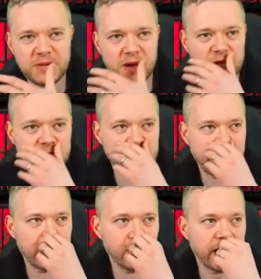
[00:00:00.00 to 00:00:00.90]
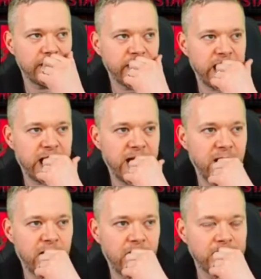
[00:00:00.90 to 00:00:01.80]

I'm just looking at VAR.